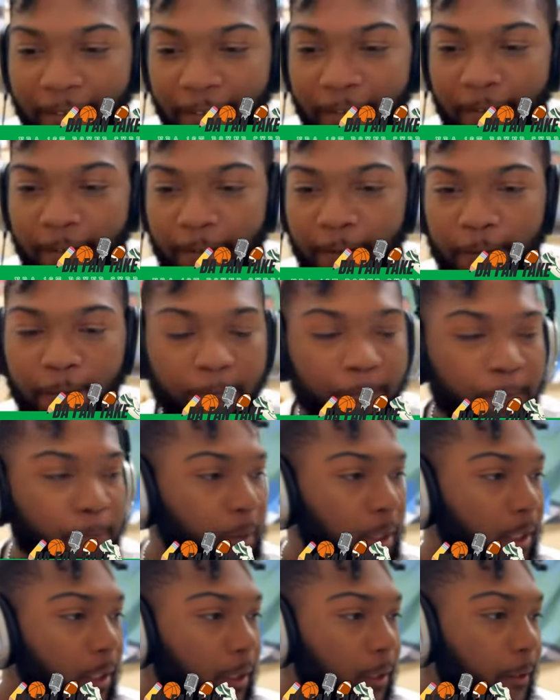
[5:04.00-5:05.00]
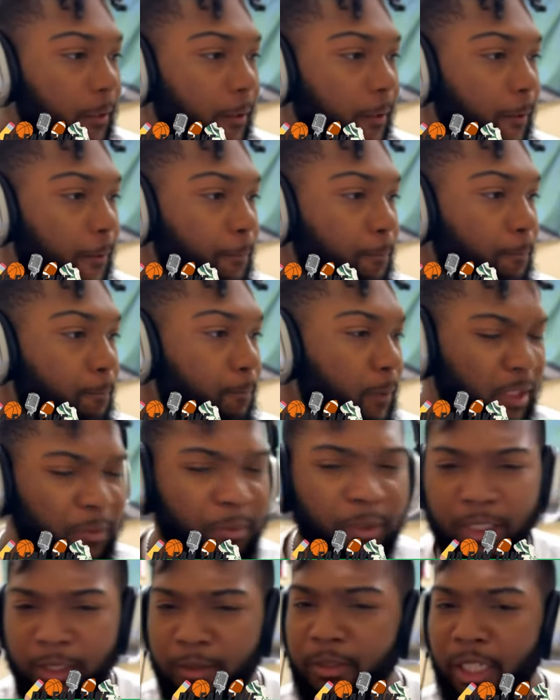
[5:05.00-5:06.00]
Um, yeah, um, it's,
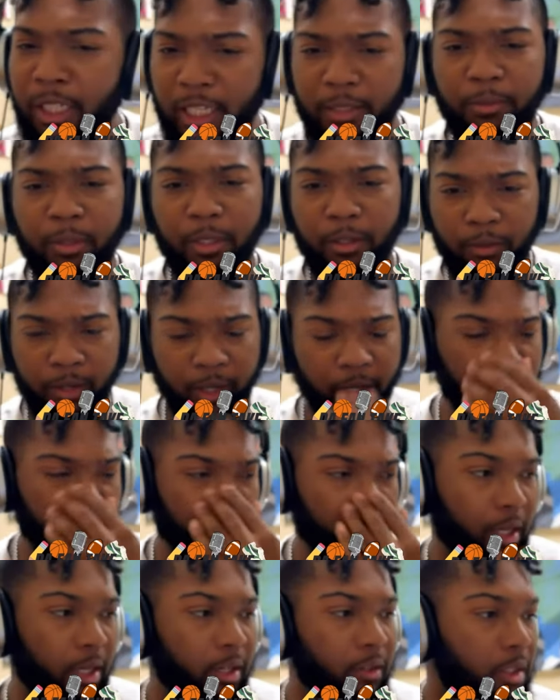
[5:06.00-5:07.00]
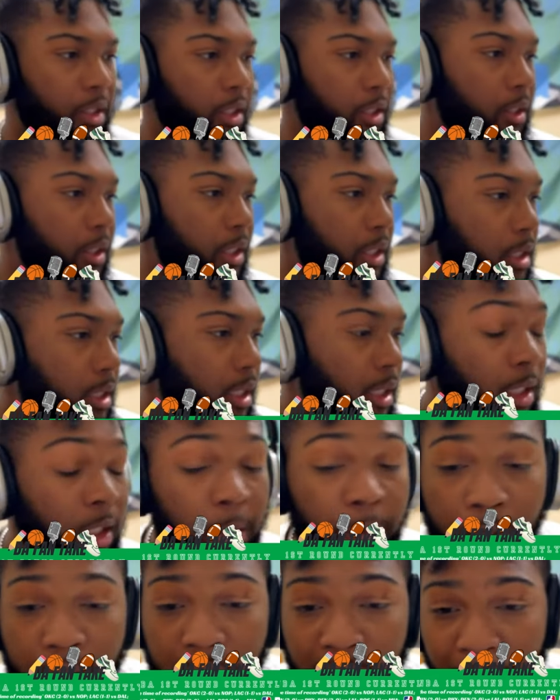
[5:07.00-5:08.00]
it's yeah, it's been a very competitive series. The
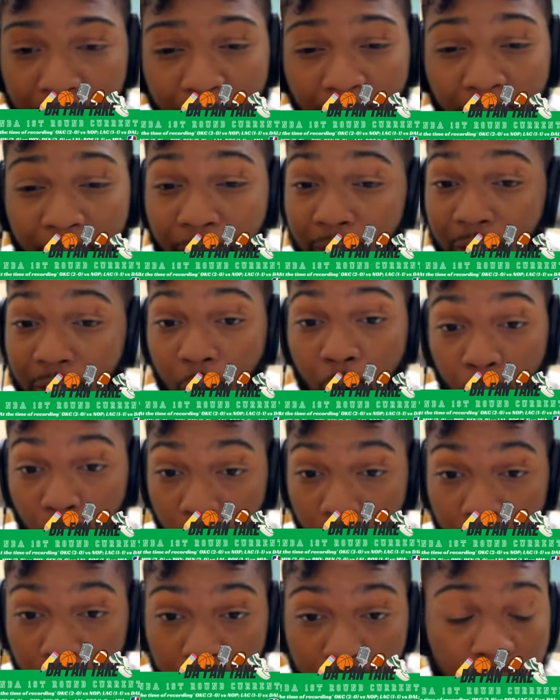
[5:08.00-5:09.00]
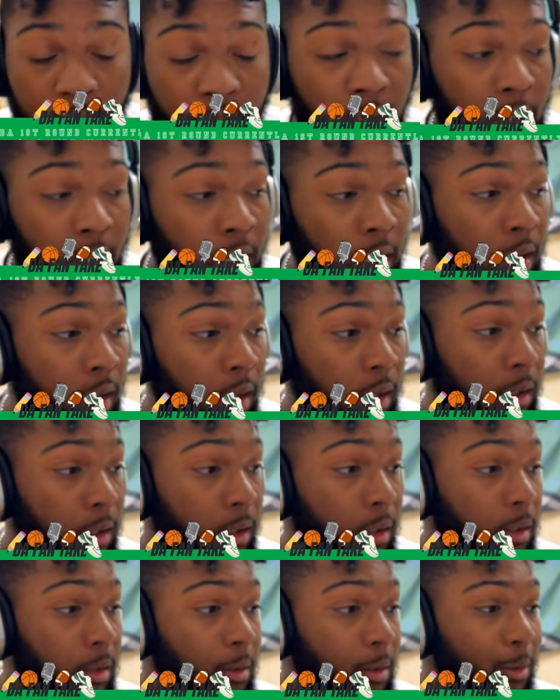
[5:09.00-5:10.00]
Clippers and the Mavericks always
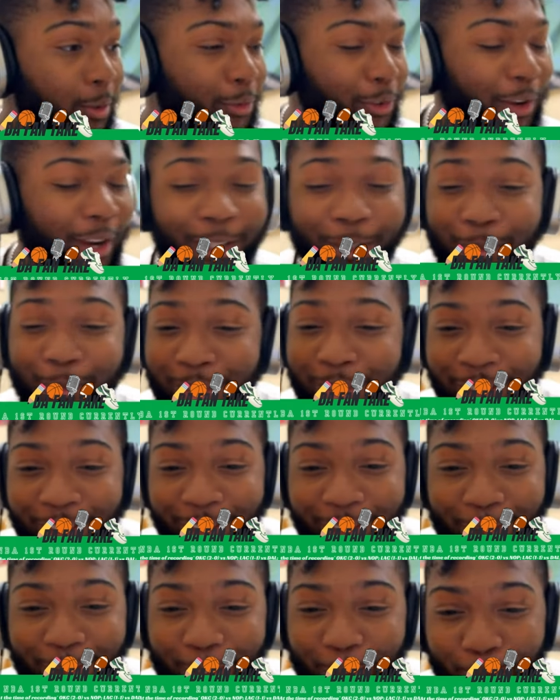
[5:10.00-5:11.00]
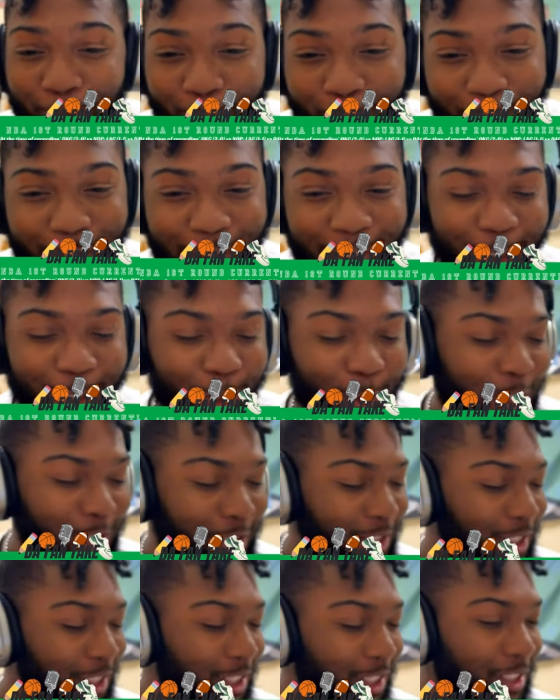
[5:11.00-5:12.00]
uh find themselves and playoff
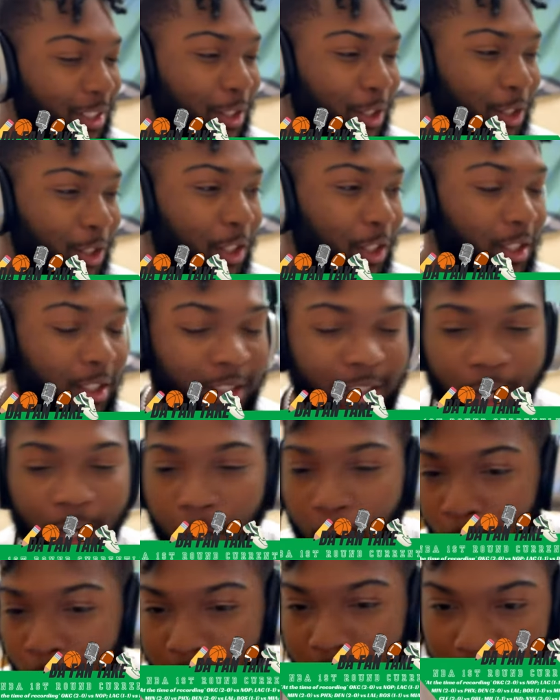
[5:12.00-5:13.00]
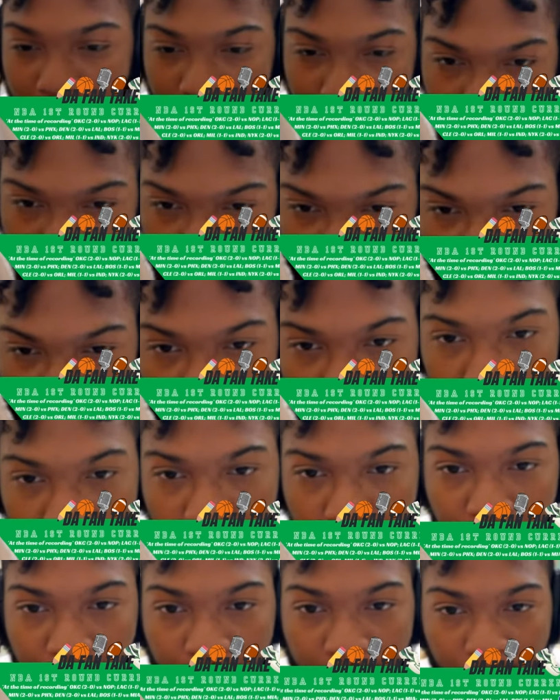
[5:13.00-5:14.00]
situations against each other It's always a good
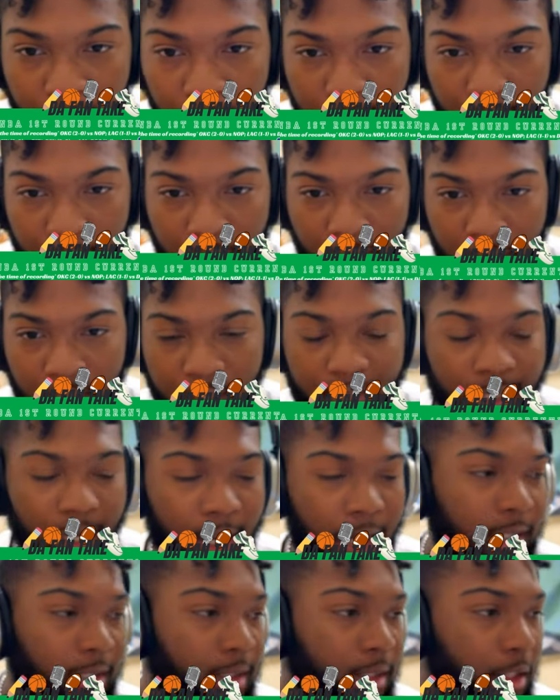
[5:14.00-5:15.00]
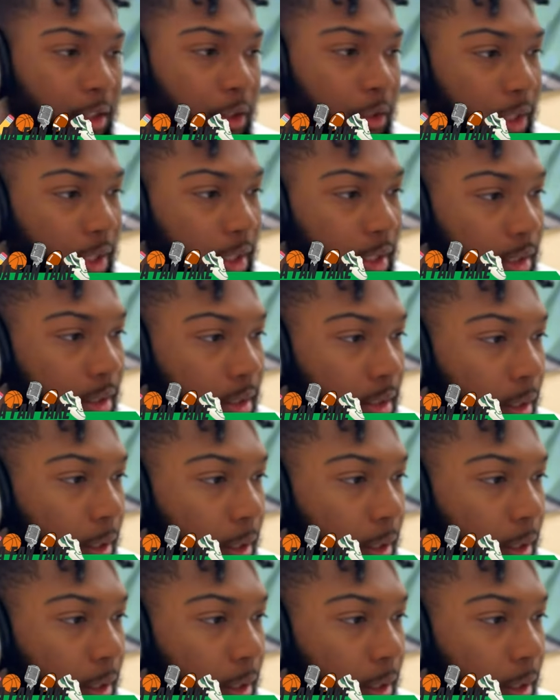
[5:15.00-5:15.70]
uh entertaining series.